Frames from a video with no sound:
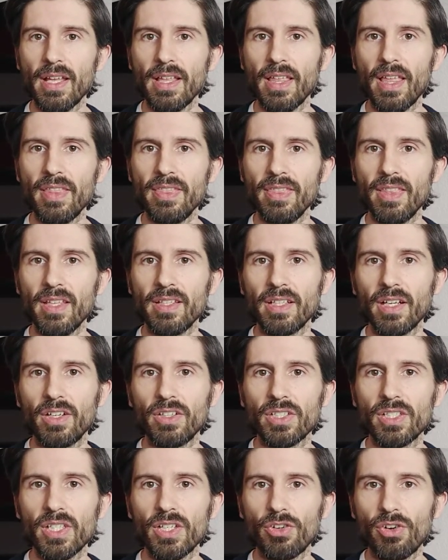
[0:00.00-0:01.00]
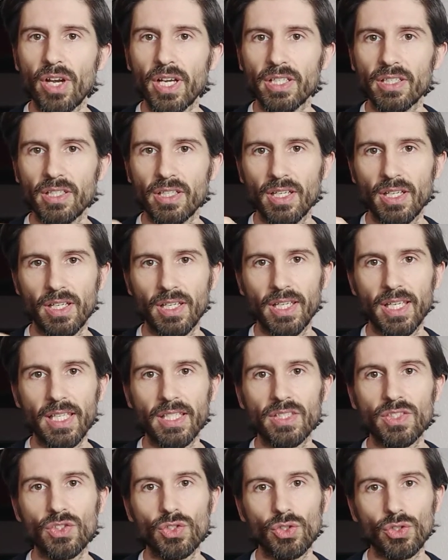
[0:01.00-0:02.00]
and that are directed
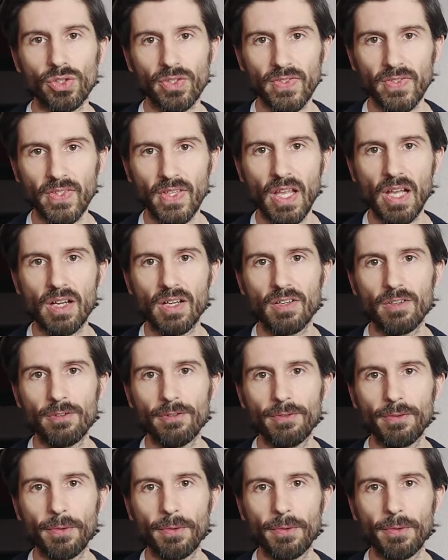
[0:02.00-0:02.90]
against yourself,